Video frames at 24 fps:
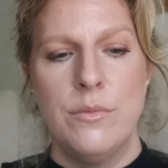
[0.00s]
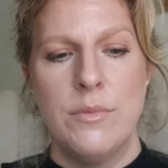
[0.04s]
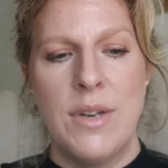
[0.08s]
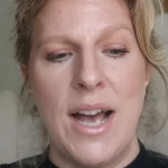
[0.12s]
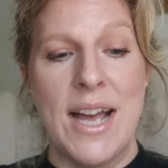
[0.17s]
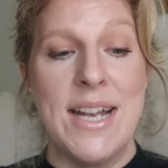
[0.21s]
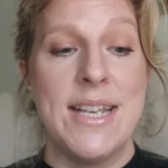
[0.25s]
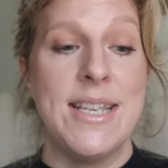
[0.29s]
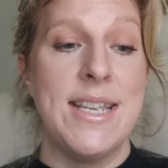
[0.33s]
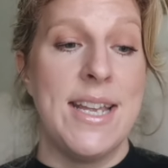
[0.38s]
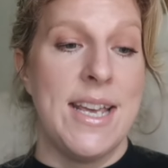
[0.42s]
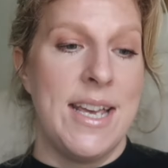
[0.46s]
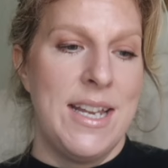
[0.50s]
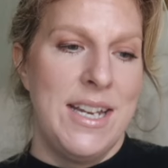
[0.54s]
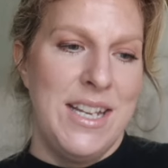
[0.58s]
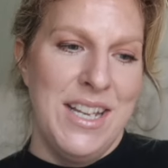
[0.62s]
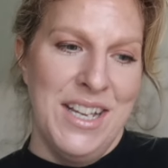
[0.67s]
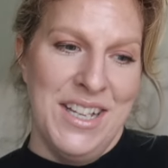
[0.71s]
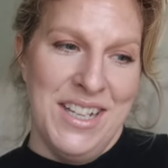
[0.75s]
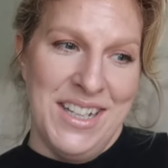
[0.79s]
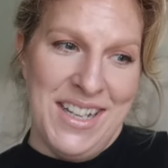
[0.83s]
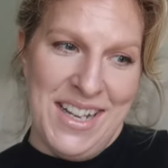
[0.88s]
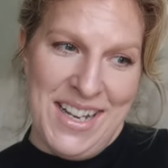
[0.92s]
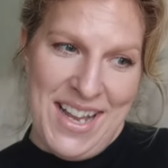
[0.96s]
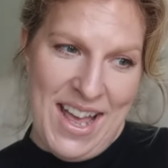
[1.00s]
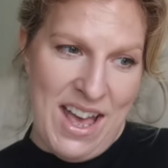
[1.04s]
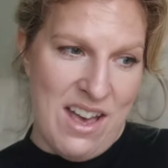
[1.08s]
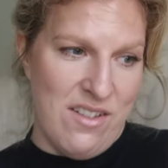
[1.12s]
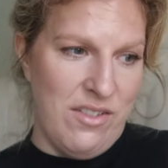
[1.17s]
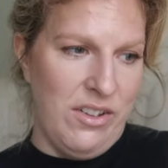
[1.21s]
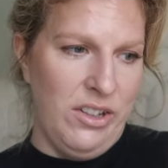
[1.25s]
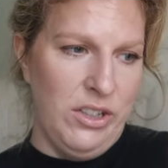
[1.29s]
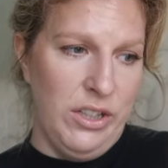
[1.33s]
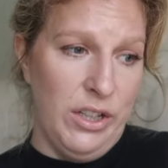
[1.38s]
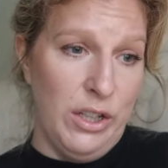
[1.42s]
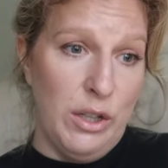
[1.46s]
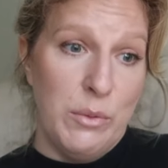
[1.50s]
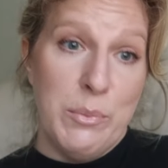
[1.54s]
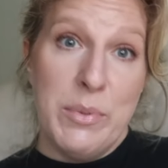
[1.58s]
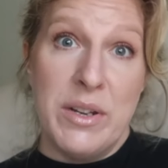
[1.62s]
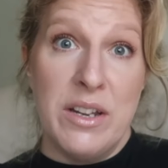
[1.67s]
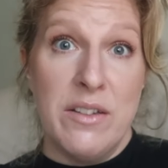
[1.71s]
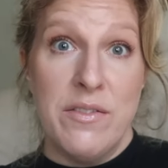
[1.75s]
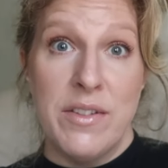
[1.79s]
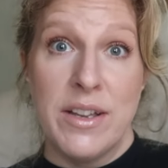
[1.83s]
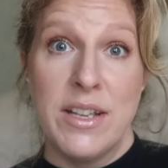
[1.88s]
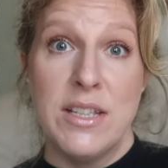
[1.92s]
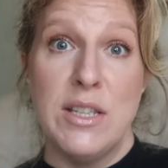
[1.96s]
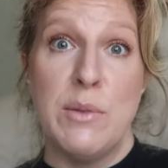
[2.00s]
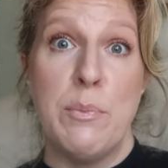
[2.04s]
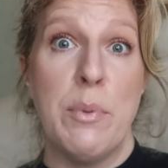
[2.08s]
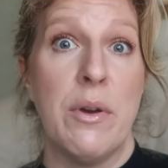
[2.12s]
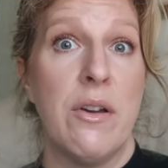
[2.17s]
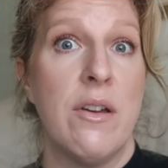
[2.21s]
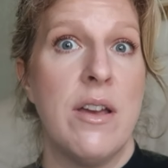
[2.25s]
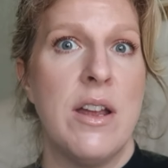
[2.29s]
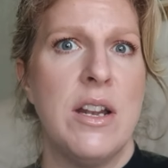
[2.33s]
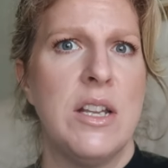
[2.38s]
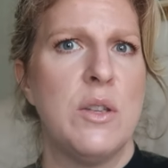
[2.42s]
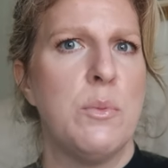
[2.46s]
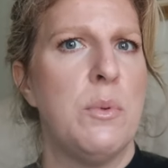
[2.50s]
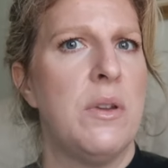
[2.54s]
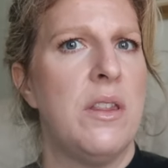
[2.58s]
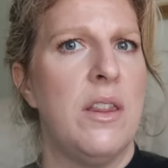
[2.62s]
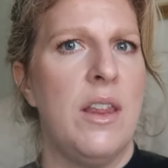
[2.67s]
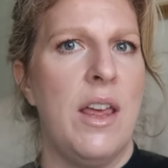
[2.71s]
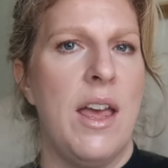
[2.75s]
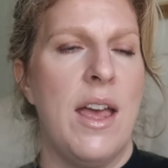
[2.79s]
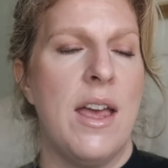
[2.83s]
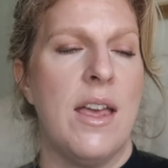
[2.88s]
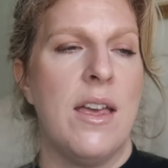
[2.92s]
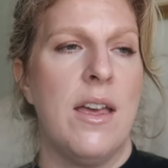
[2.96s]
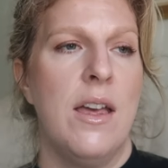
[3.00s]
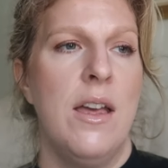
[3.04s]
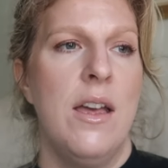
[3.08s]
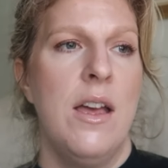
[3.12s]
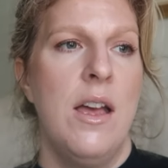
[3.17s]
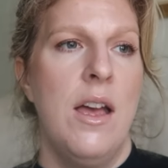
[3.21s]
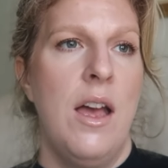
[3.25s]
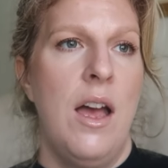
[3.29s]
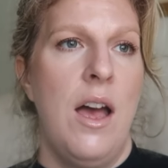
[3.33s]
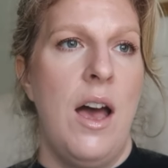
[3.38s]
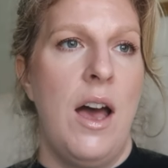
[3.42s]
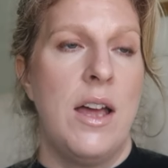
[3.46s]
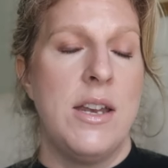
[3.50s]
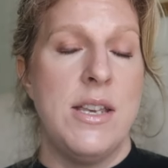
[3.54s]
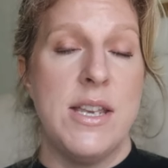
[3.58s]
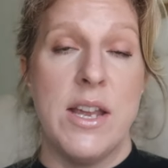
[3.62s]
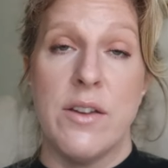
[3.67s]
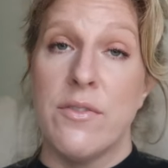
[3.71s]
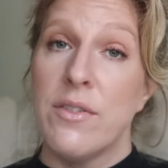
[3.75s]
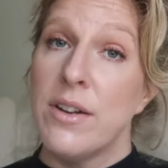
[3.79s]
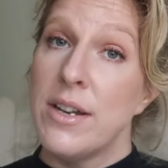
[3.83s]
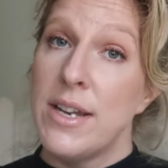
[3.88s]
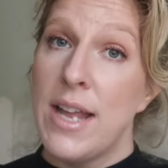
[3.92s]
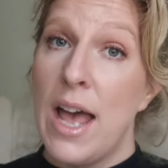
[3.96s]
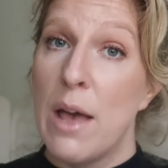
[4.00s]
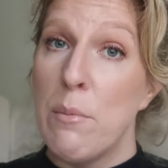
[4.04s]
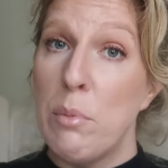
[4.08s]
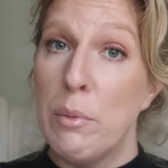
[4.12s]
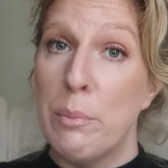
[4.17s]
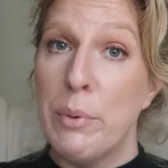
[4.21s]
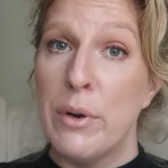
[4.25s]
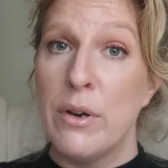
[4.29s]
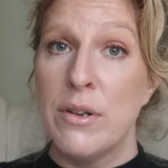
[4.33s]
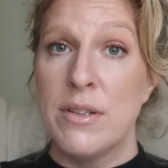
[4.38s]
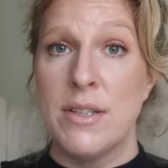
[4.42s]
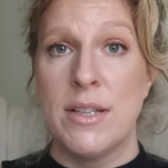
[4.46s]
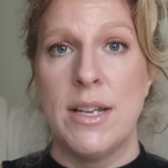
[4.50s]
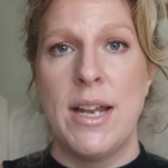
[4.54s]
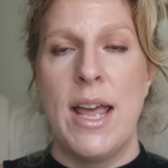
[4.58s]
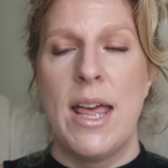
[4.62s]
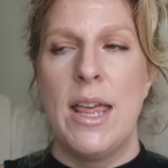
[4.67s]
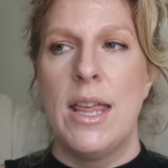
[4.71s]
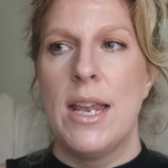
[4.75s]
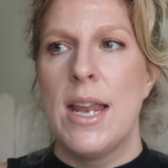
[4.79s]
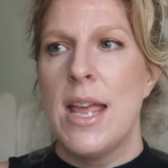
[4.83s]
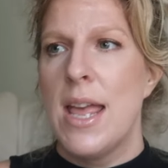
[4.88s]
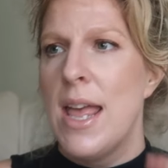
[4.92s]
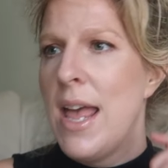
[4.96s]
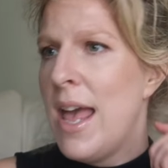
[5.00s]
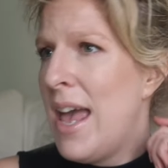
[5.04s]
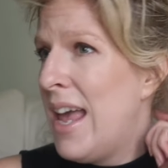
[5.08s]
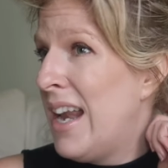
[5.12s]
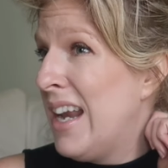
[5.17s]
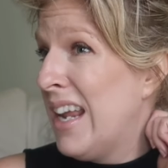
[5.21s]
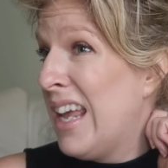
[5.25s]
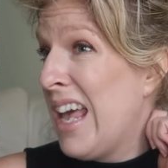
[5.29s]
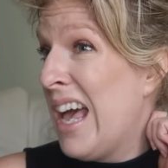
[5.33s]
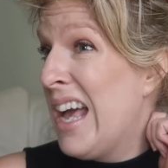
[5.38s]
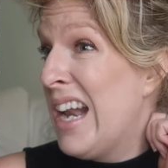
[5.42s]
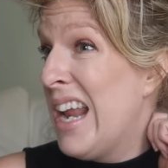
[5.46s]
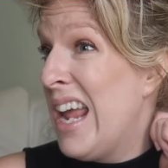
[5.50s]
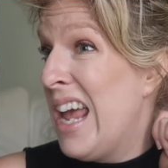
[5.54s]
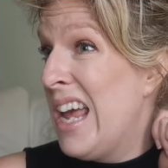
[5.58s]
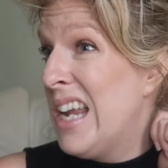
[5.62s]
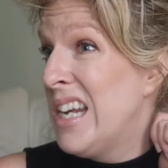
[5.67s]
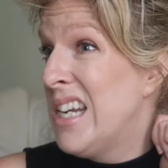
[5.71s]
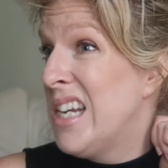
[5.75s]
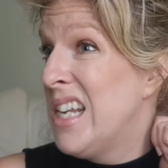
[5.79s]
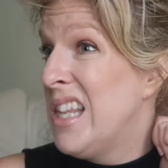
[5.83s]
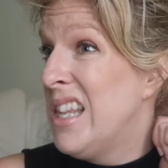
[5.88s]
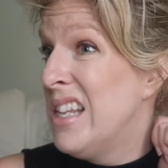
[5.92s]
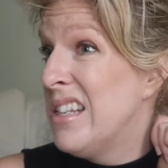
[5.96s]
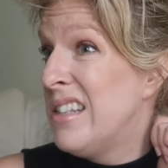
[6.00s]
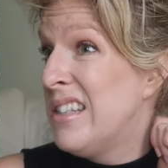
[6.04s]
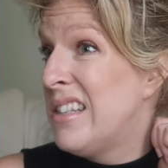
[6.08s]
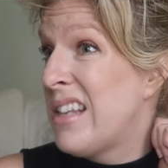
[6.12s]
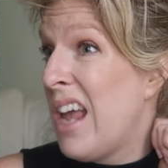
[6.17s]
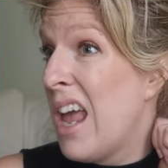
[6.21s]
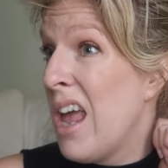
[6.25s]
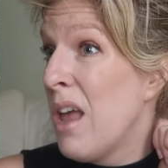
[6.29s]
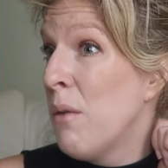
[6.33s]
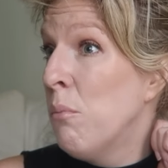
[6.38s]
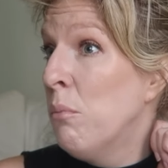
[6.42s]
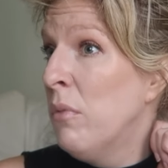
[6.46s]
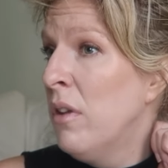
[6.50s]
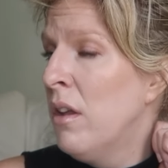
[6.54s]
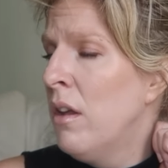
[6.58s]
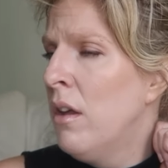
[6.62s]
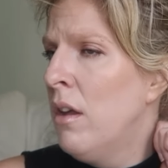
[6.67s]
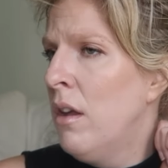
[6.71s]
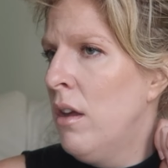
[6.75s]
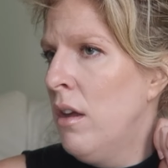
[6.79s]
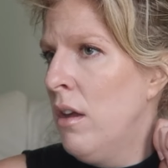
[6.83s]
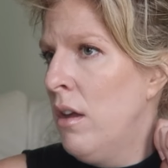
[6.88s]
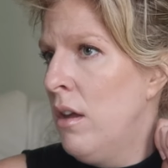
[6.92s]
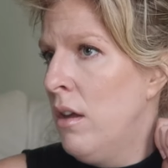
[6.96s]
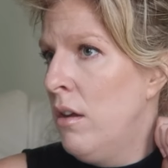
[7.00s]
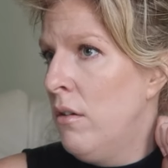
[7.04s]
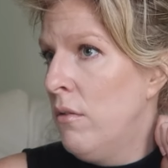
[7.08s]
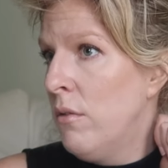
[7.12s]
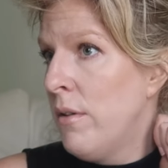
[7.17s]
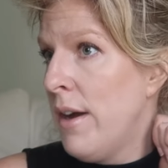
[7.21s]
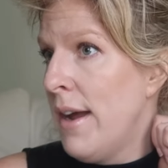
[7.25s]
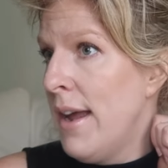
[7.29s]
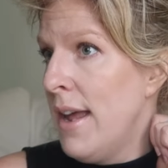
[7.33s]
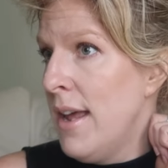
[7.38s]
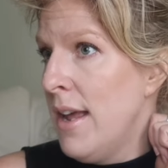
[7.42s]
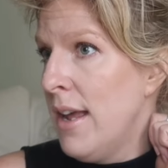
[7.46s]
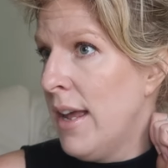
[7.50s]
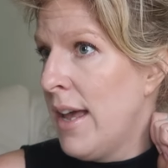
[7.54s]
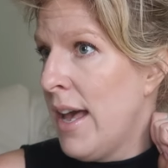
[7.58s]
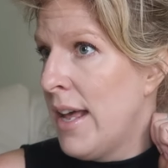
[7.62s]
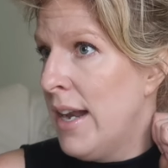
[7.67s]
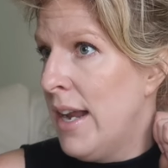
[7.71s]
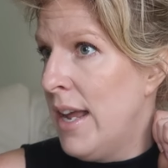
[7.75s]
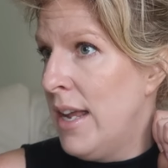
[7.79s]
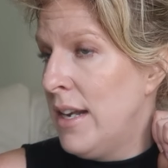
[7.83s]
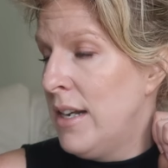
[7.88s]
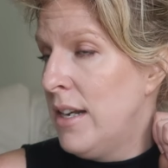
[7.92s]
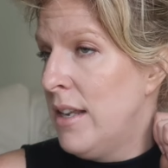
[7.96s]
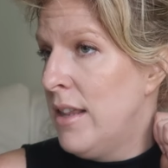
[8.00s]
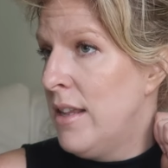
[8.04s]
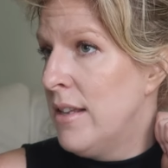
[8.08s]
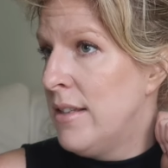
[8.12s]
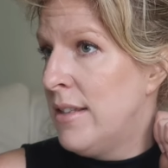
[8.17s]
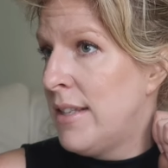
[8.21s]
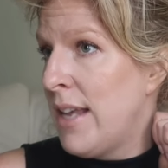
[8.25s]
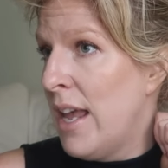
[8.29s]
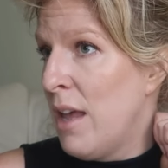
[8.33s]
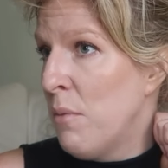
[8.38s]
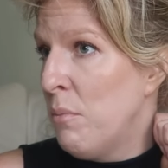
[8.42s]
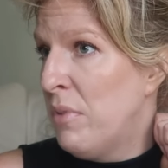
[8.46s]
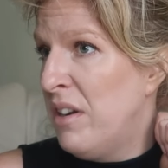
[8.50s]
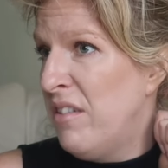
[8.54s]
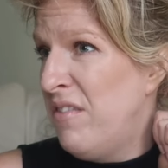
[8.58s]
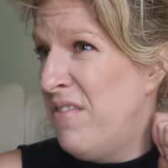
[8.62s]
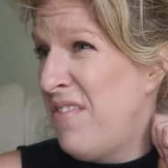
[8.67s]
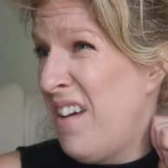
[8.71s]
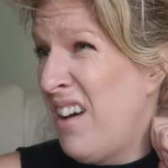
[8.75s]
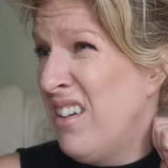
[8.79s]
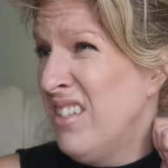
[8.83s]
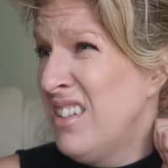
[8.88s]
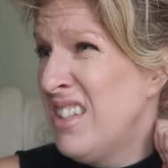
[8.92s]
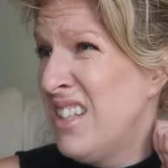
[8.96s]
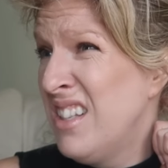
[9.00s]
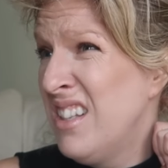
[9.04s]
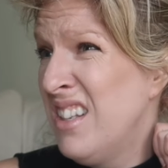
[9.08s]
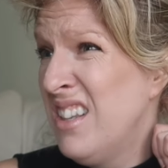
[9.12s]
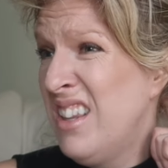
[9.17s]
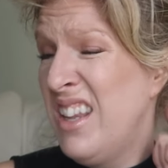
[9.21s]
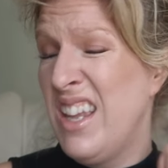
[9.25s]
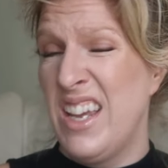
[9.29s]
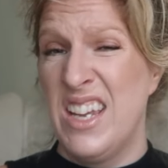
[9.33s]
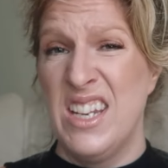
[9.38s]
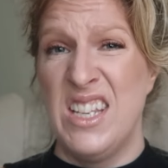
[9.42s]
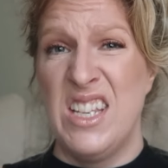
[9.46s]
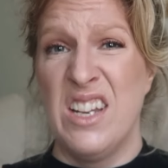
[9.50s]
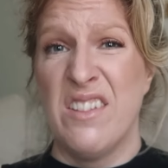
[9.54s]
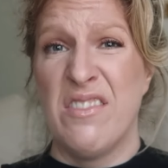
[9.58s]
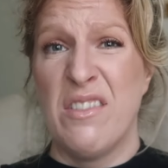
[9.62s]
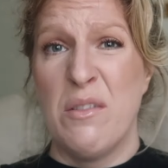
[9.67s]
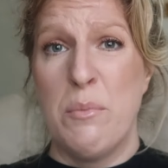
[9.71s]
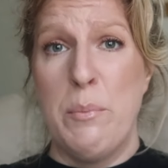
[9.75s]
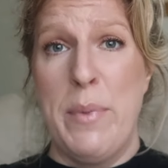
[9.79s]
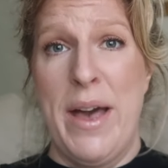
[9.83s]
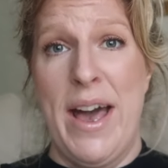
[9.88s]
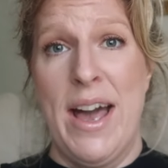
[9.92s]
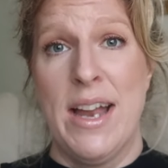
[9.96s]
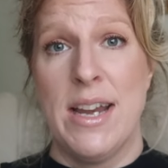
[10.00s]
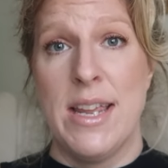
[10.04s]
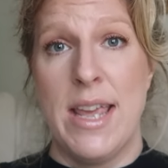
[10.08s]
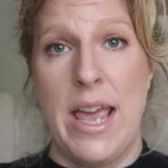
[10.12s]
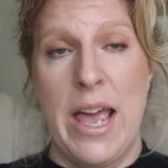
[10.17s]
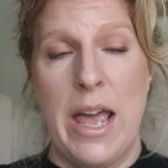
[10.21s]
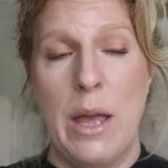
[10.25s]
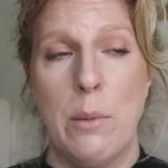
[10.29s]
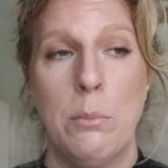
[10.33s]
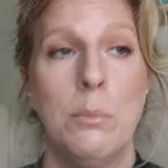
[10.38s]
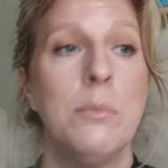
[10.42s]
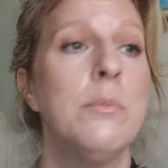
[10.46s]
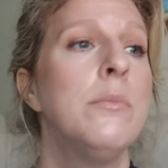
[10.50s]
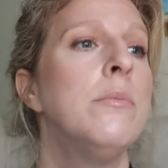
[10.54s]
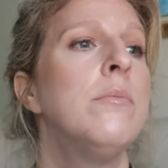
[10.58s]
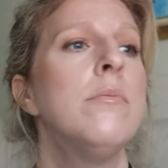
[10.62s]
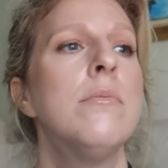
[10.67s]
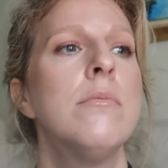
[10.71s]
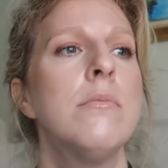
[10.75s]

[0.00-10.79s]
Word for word: I did have a little bit of experience with like a different type of personality and it kind of ended the same right? It kind of ended the same, but it felt like a different bad game.